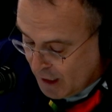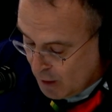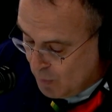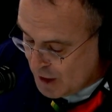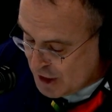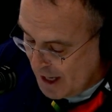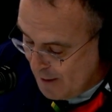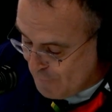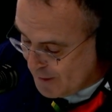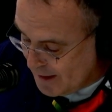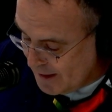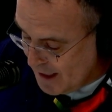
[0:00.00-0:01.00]
In which
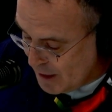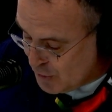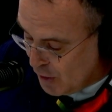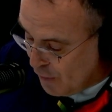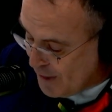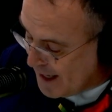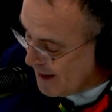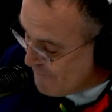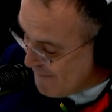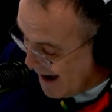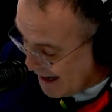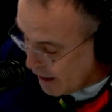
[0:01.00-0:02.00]
African country are the
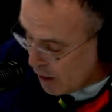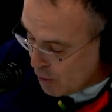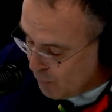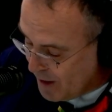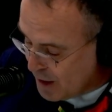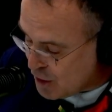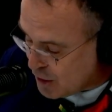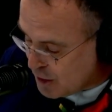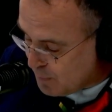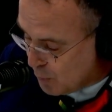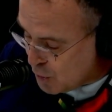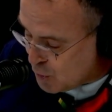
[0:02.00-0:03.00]
Kavango
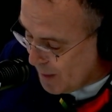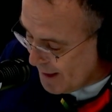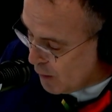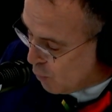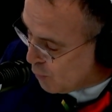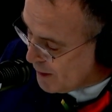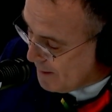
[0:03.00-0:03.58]
regions? Botswana or